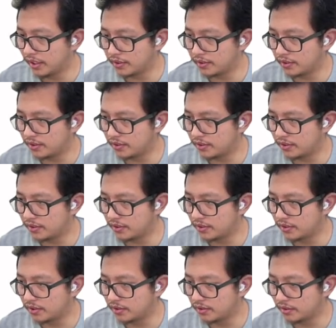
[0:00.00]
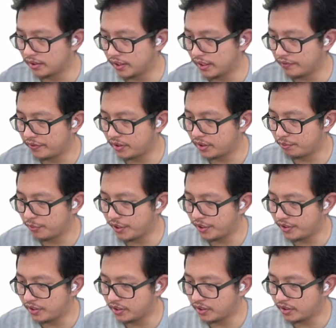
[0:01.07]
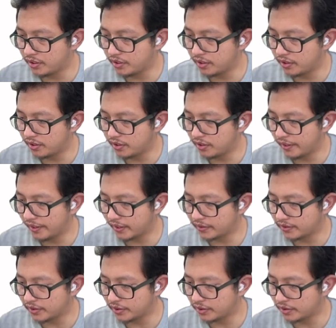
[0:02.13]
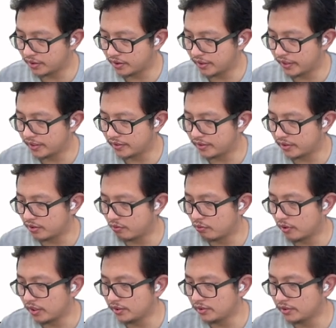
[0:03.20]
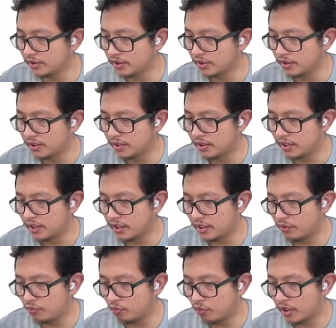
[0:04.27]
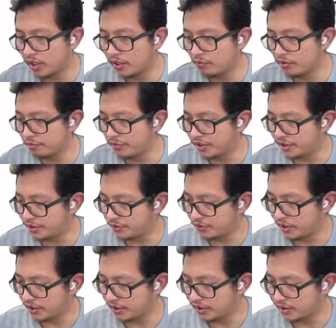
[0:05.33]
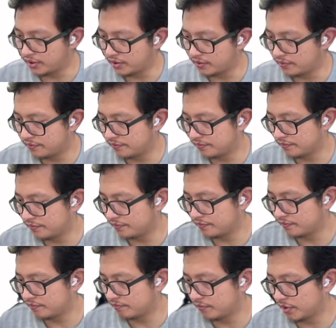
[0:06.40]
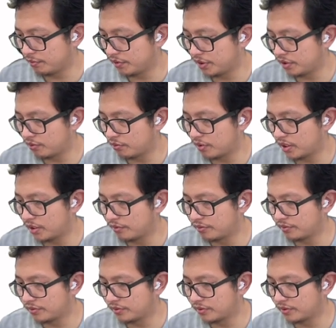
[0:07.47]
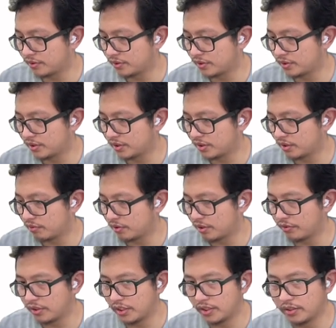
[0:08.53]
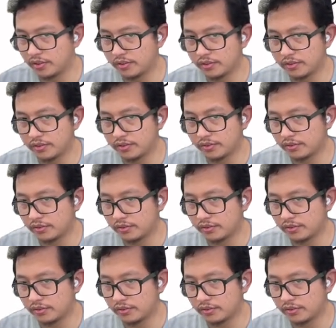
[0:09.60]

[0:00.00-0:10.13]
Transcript: X is having the major axis length 1, and y will be 3, maybe around here.